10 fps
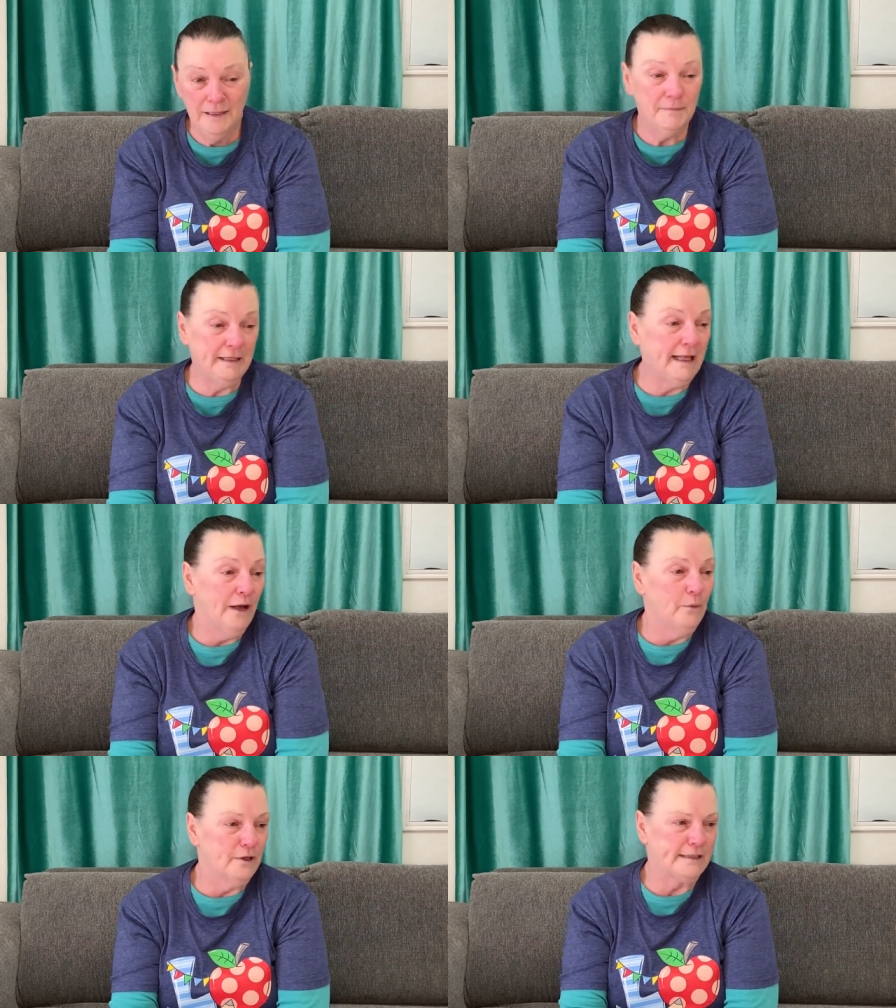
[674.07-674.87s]
But
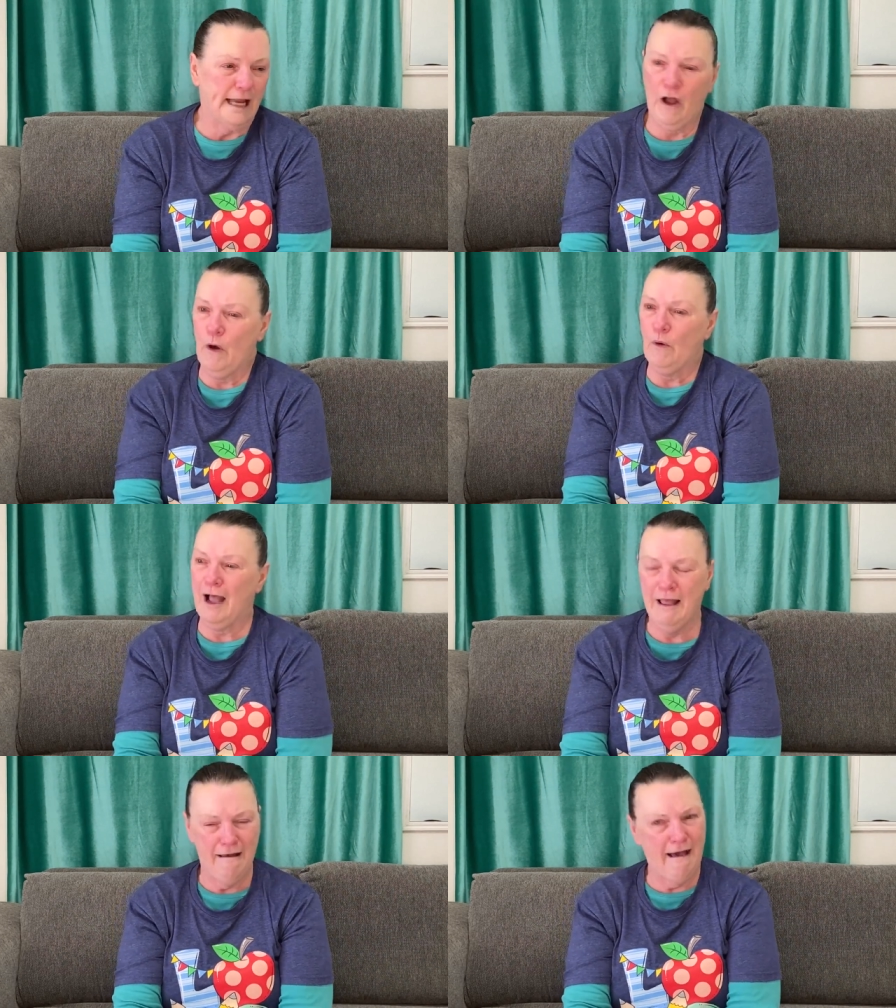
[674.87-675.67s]
yet we'll say,
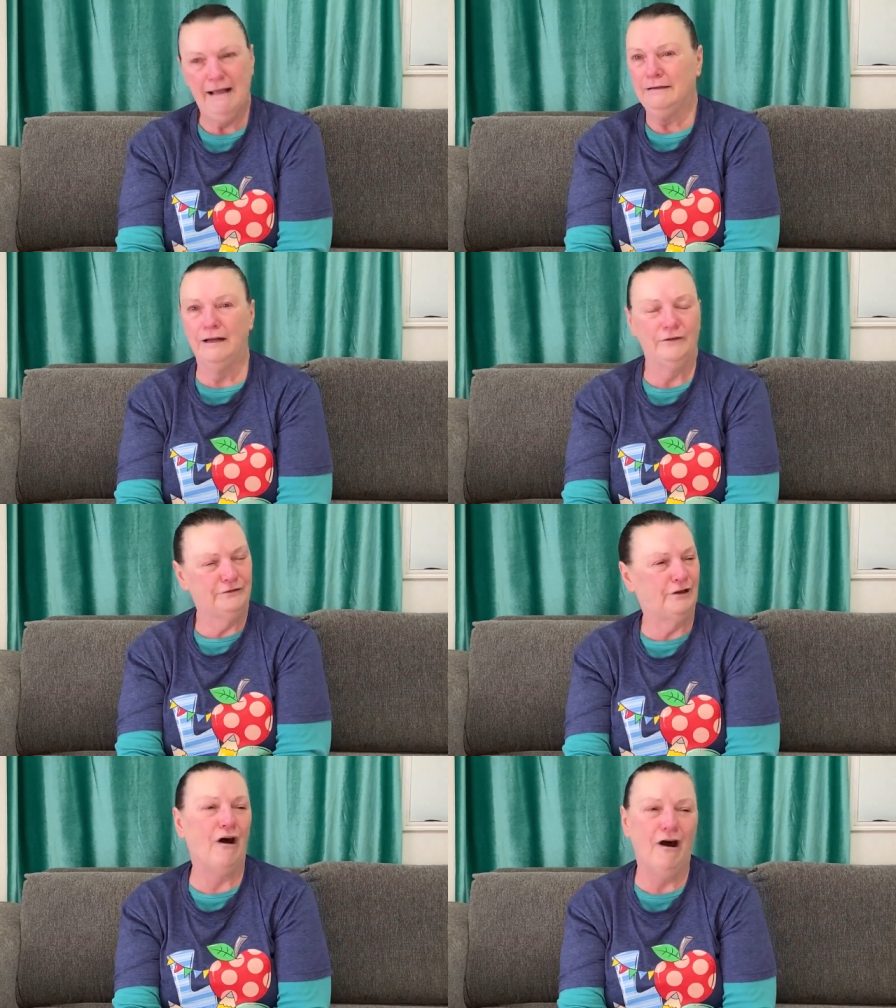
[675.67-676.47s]
oh, I
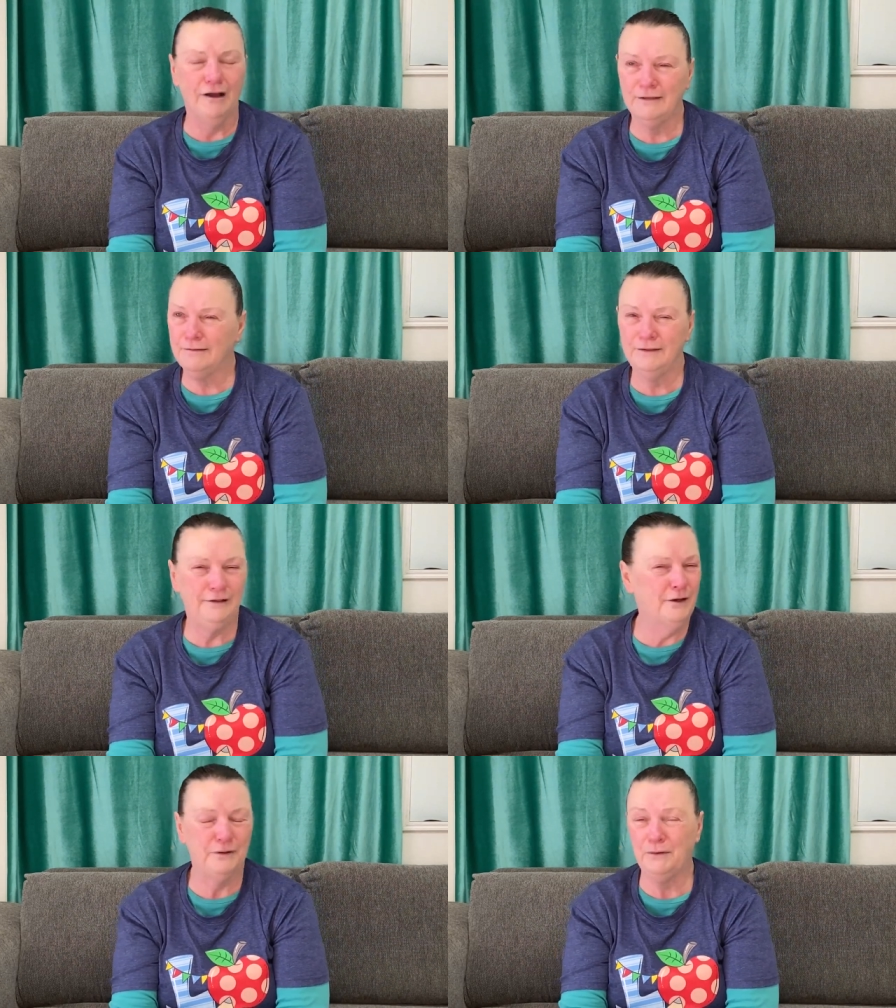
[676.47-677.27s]
love God.
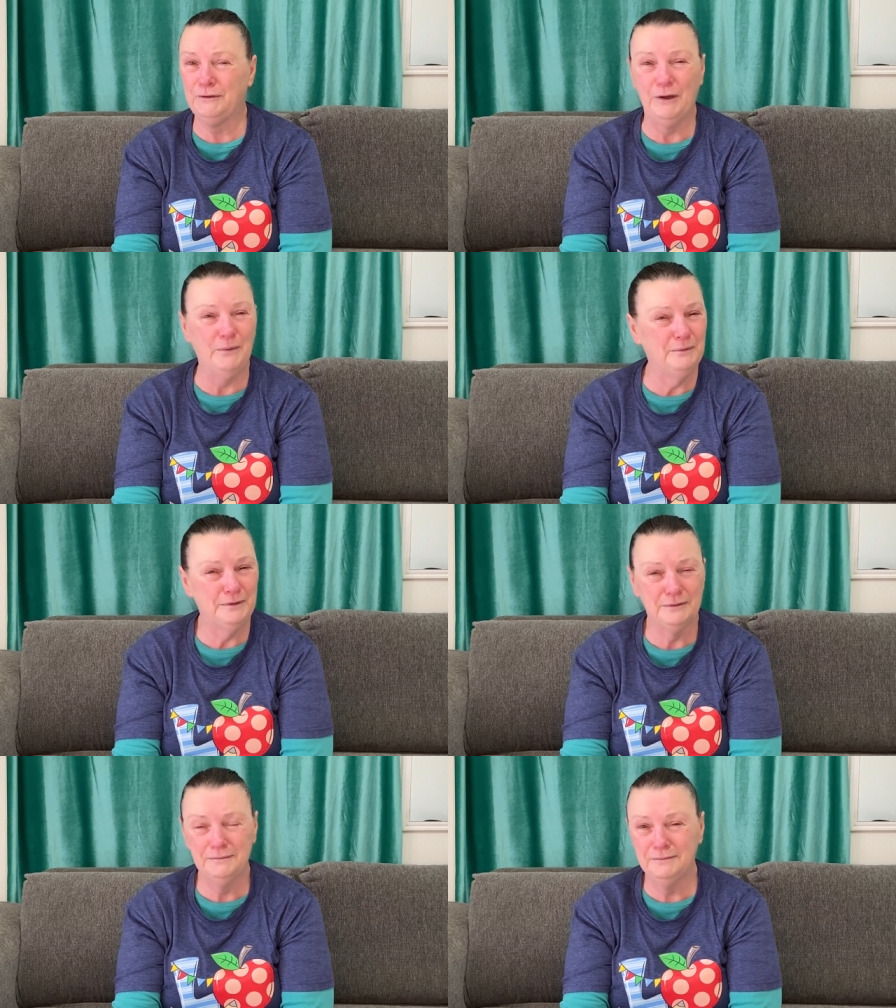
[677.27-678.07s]
No, you
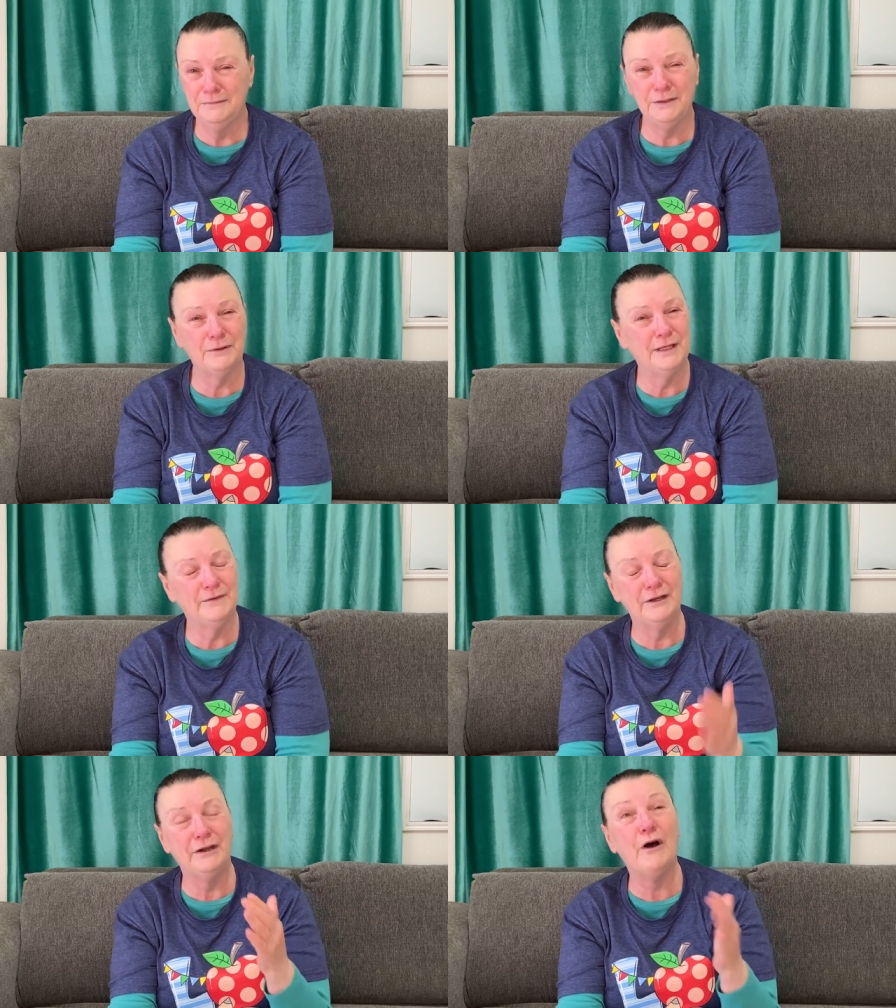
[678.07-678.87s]
don't. You don't
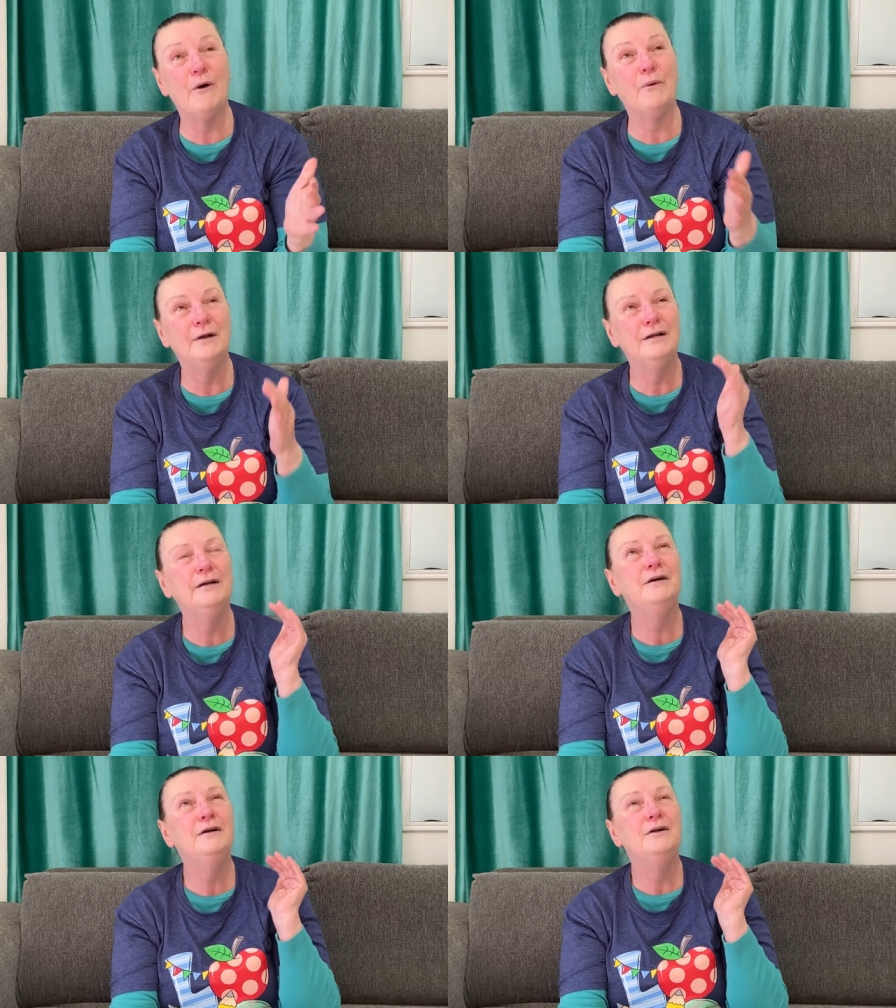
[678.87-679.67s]
even know
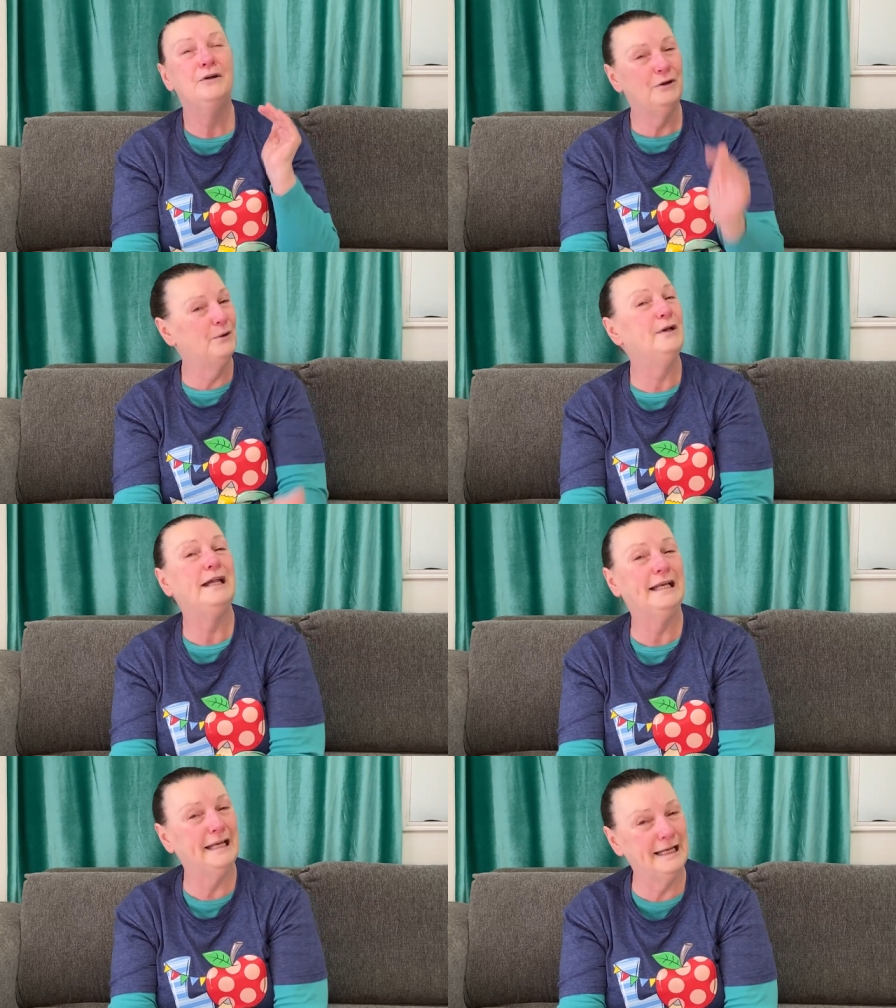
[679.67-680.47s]
who
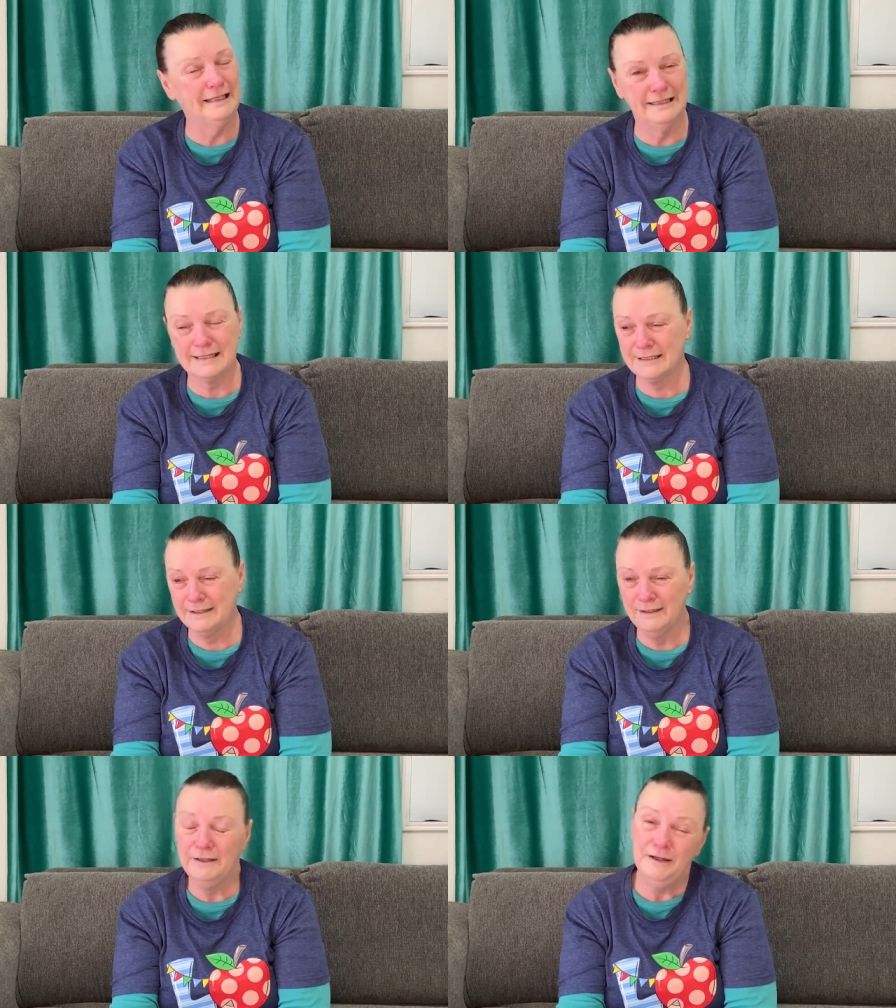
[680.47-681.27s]
he is.